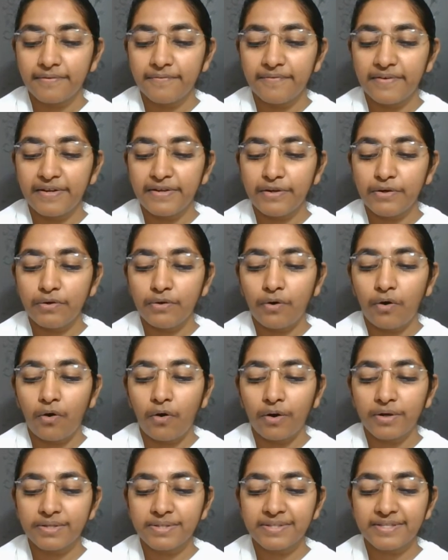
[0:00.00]
When you
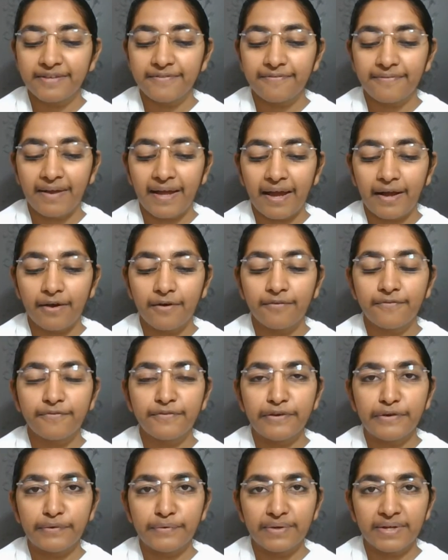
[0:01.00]
hoist the flag of
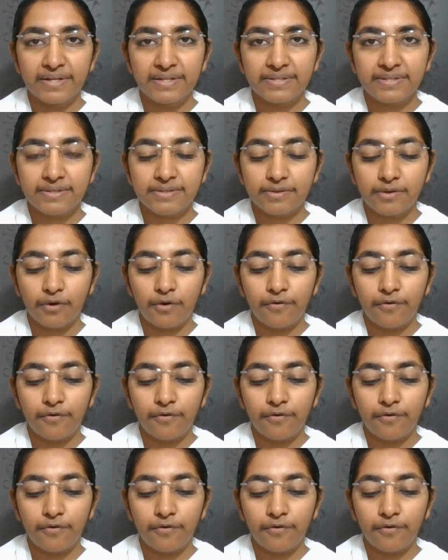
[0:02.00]
newness